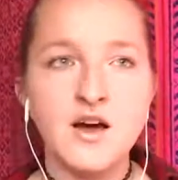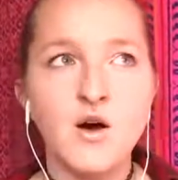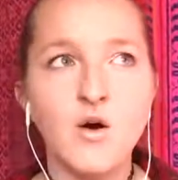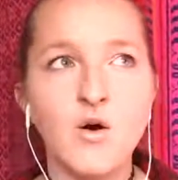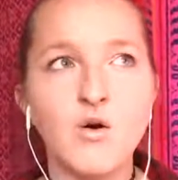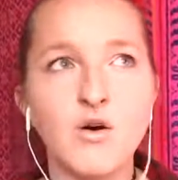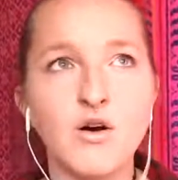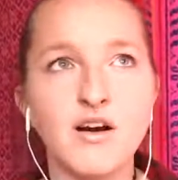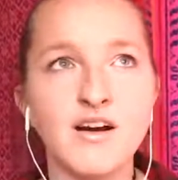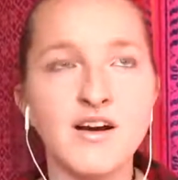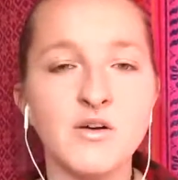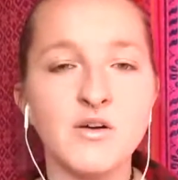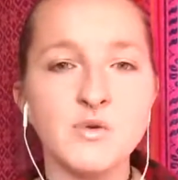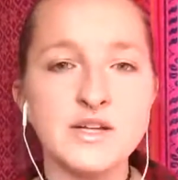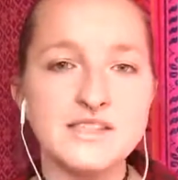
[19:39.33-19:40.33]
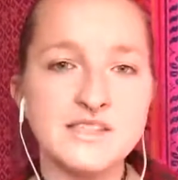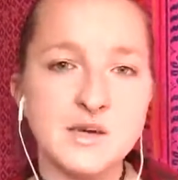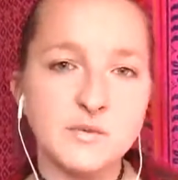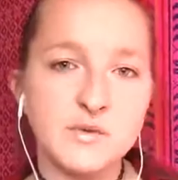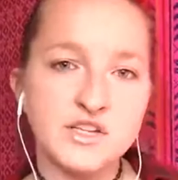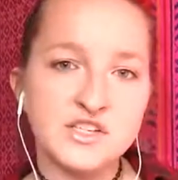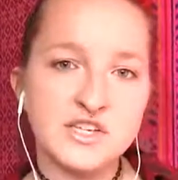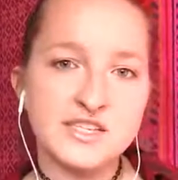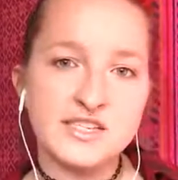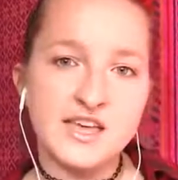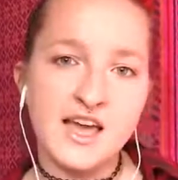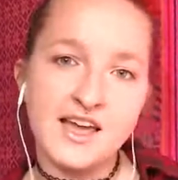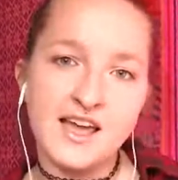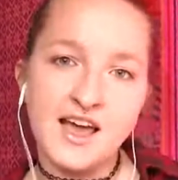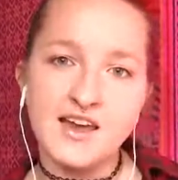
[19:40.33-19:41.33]
Or when someone just
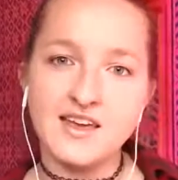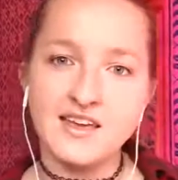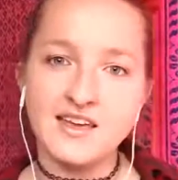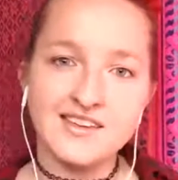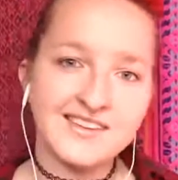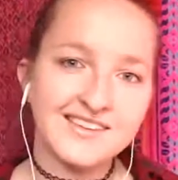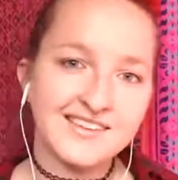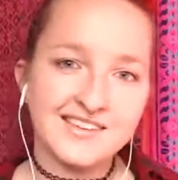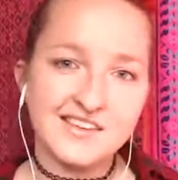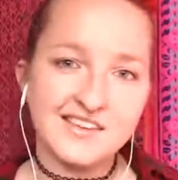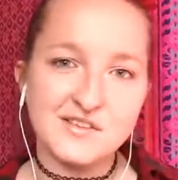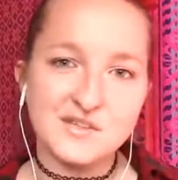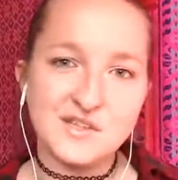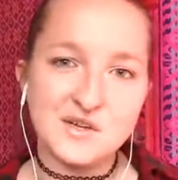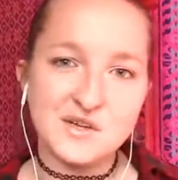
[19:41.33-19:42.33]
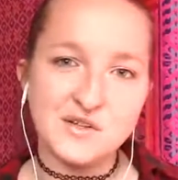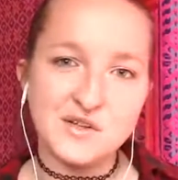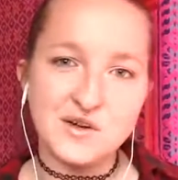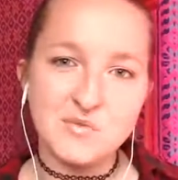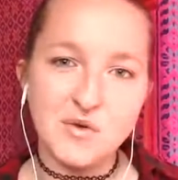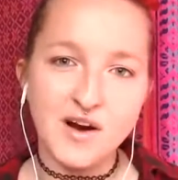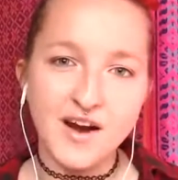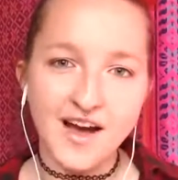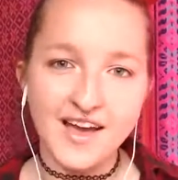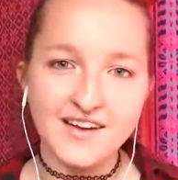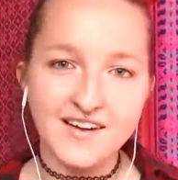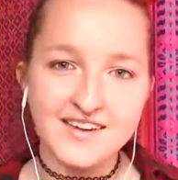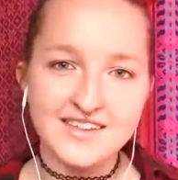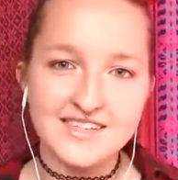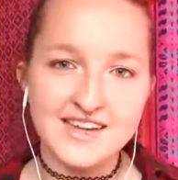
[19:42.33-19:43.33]
like kind of gives you a little more eye
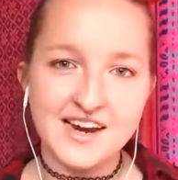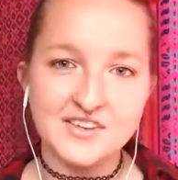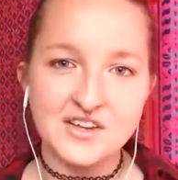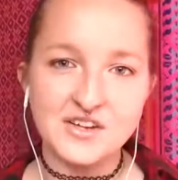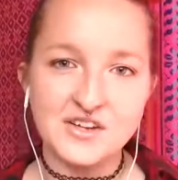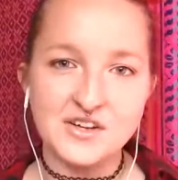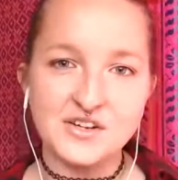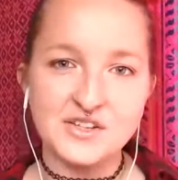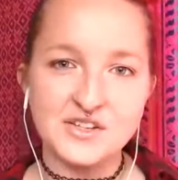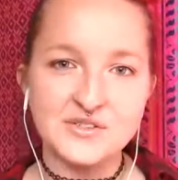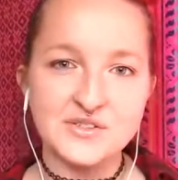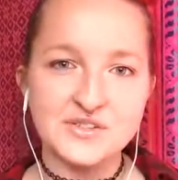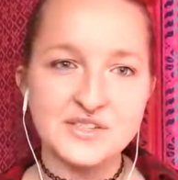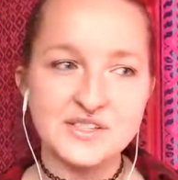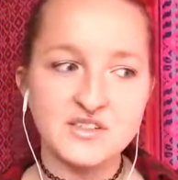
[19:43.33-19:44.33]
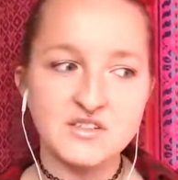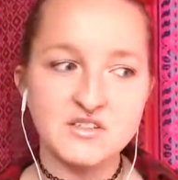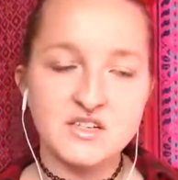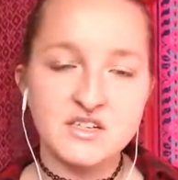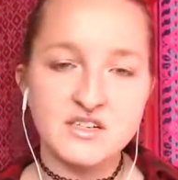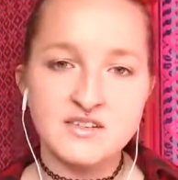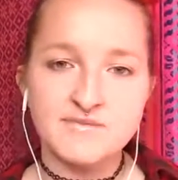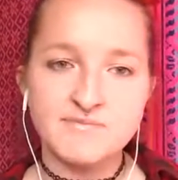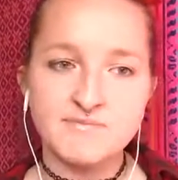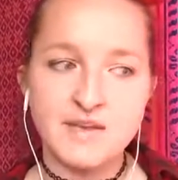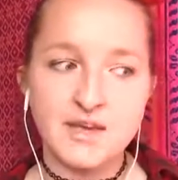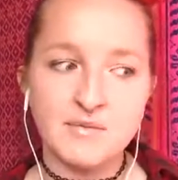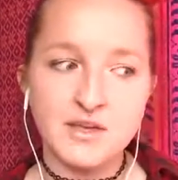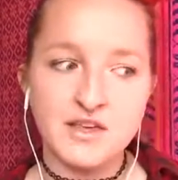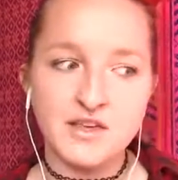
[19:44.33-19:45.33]
contact than you're used to,
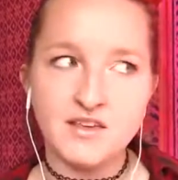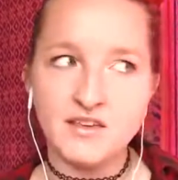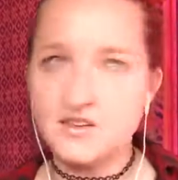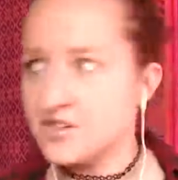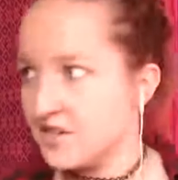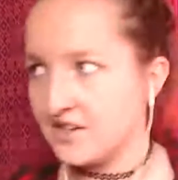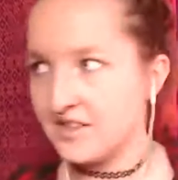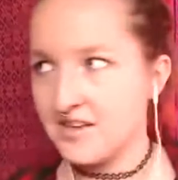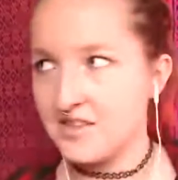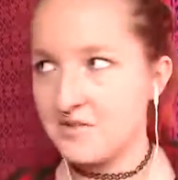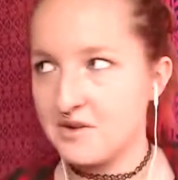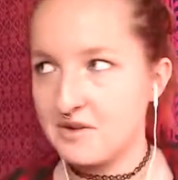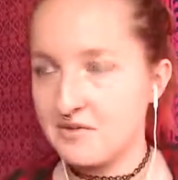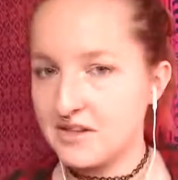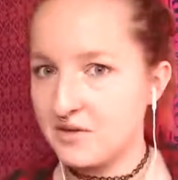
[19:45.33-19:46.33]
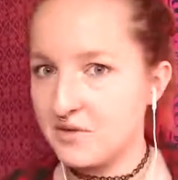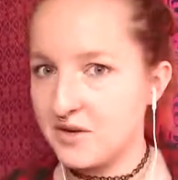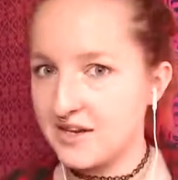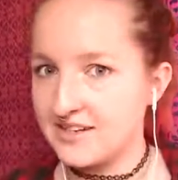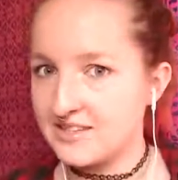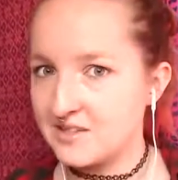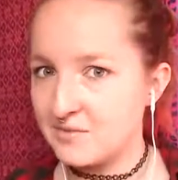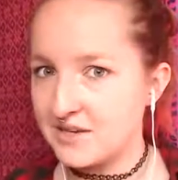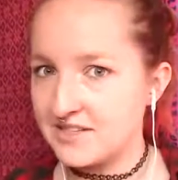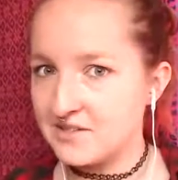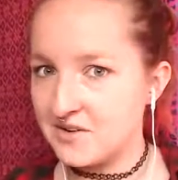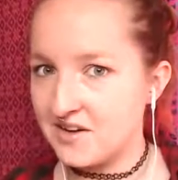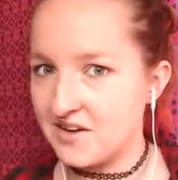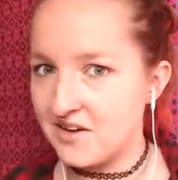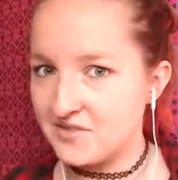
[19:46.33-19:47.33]
maybe you're turning the other way really quick because it makes you
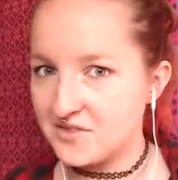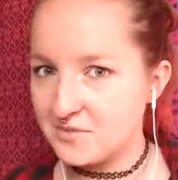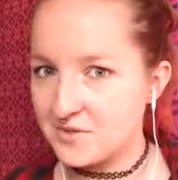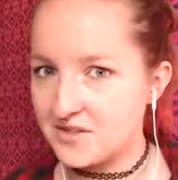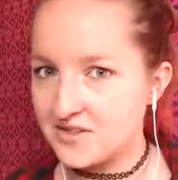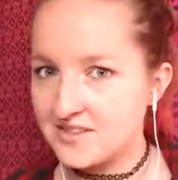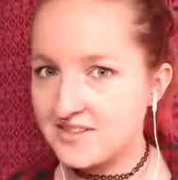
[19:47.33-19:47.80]
uncomfortable.